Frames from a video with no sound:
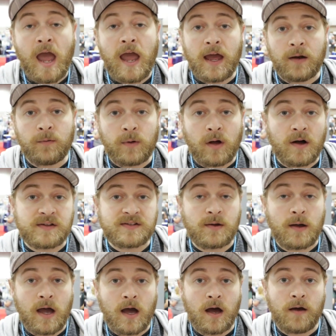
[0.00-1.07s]
And we also
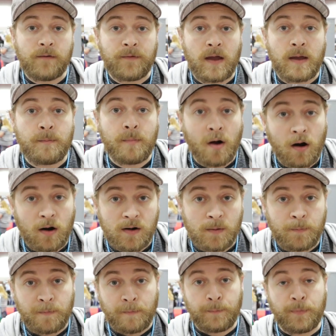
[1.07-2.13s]
have a bar
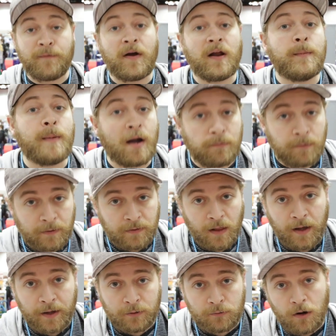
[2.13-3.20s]
provided by Red
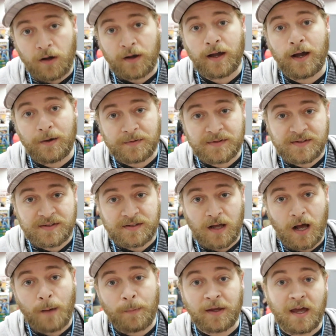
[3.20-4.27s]
Lion Grog House.
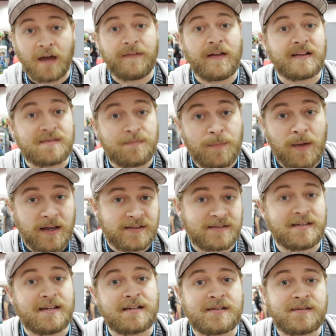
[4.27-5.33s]
Um, again, that's May
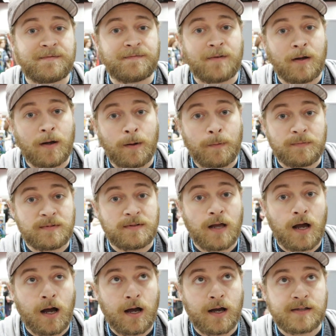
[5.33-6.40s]
6th from
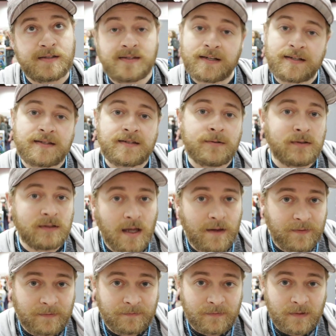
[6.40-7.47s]
uh, 6 to
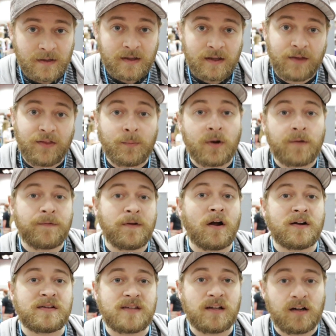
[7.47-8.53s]
11 in the Murphy
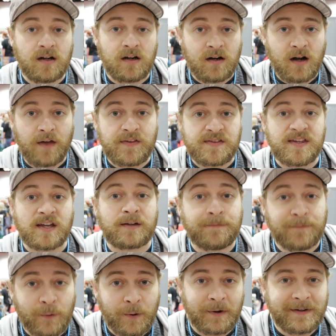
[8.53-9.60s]
Art Center on the second
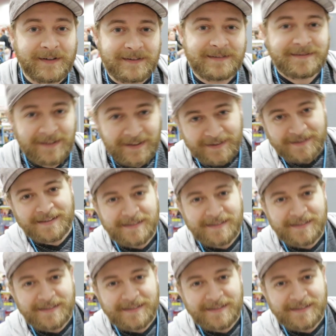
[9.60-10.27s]
floor. Thanks.